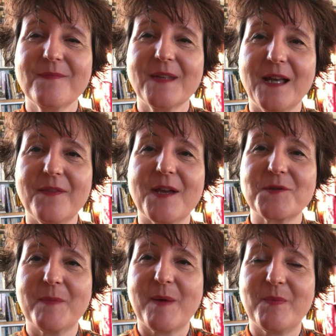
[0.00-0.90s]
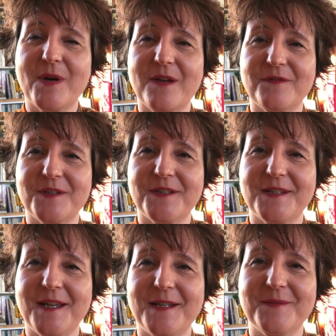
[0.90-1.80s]
And that's my prayer for
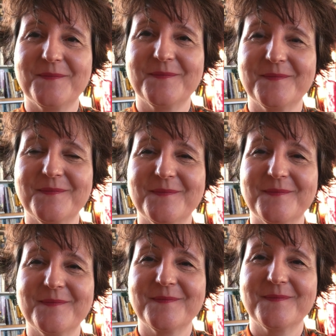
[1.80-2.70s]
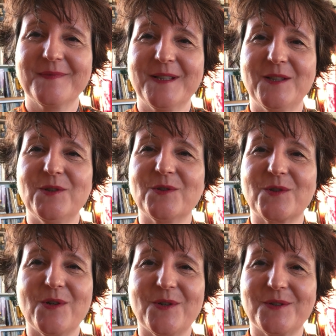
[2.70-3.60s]
today. Lord
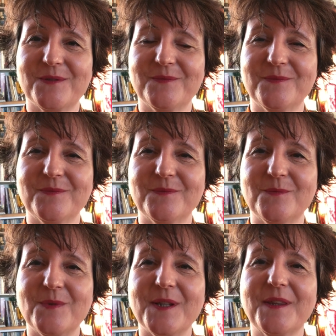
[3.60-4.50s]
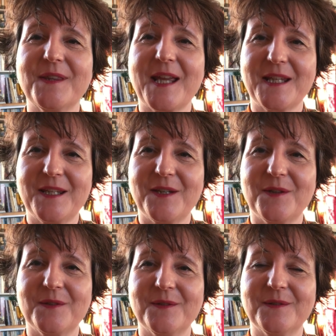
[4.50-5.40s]
God, we thank you.